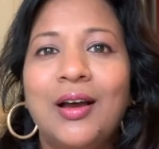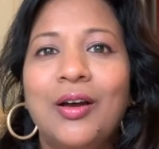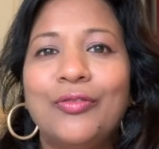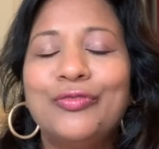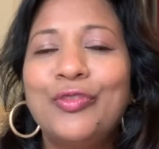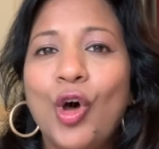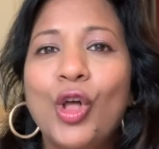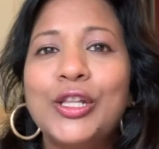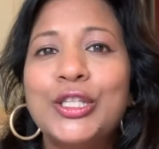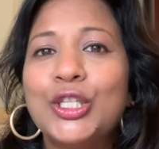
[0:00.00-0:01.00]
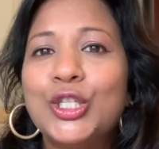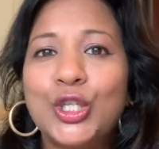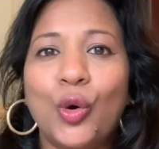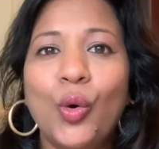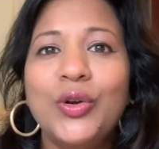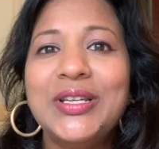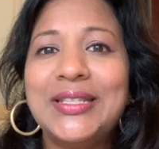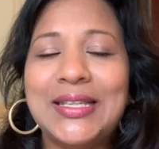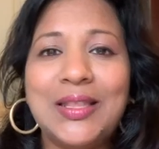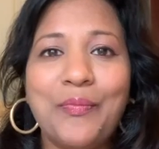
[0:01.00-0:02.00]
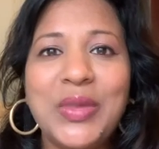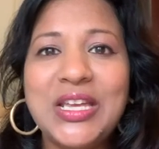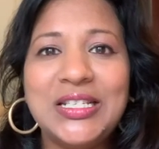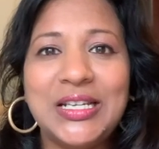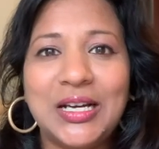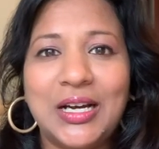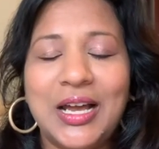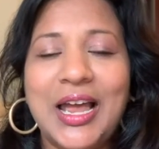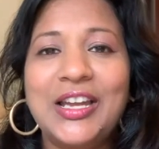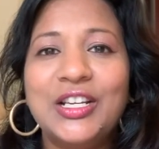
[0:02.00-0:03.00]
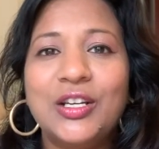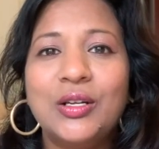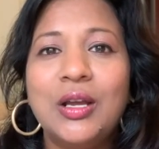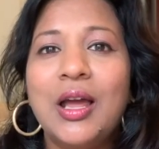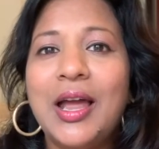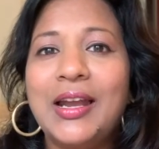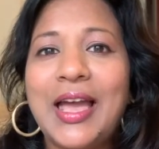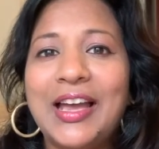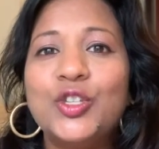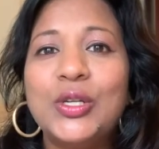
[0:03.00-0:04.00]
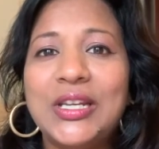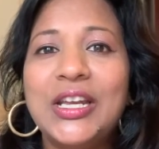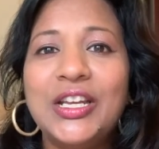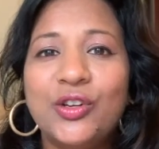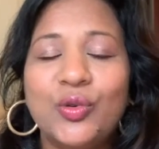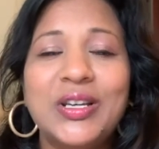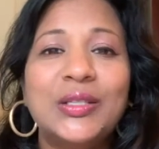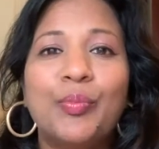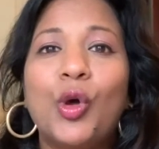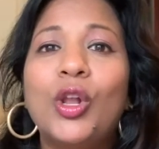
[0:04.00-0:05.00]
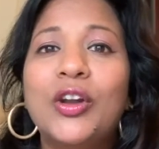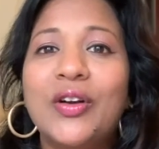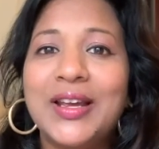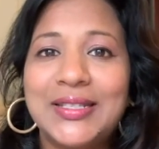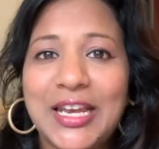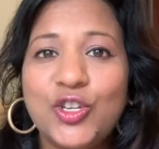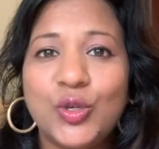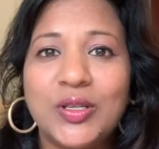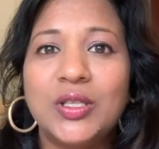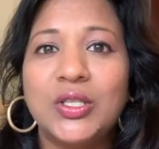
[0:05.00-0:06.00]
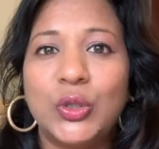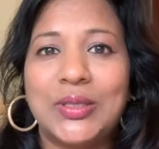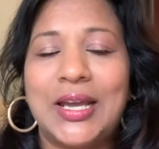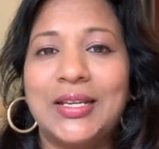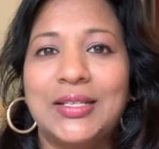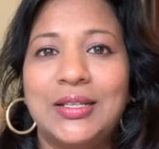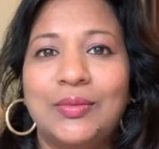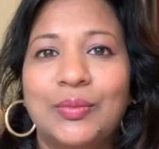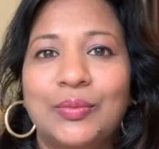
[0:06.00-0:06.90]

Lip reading: false stories in the media and actually increase polarization in the society.